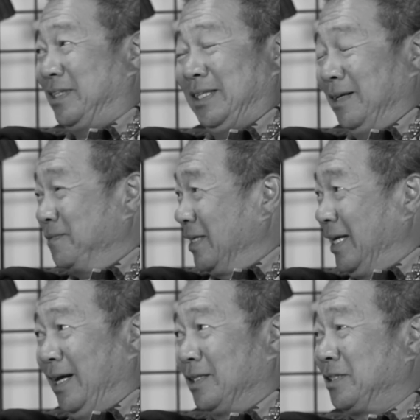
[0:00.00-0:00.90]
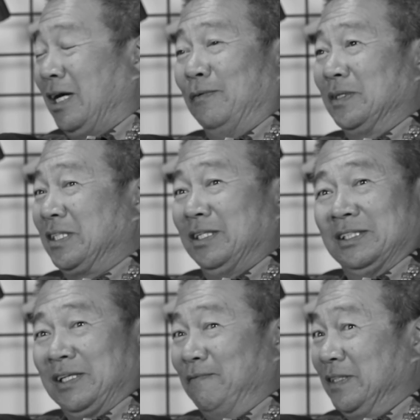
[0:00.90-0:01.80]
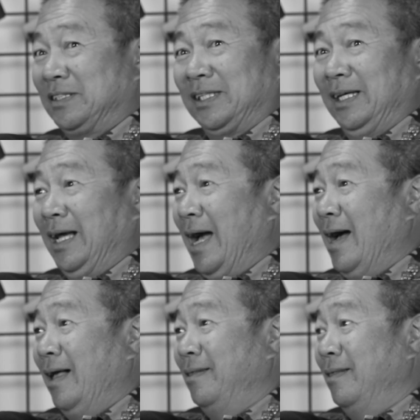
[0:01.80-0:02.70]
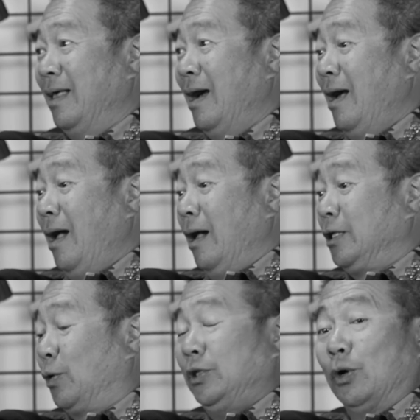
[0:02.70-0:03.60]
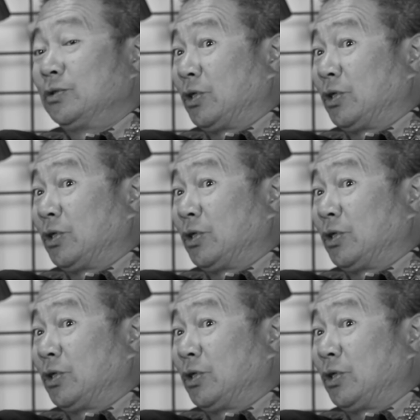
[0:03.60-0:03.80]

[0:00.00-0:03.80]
definitely, airsoft was in its infancy, and there were no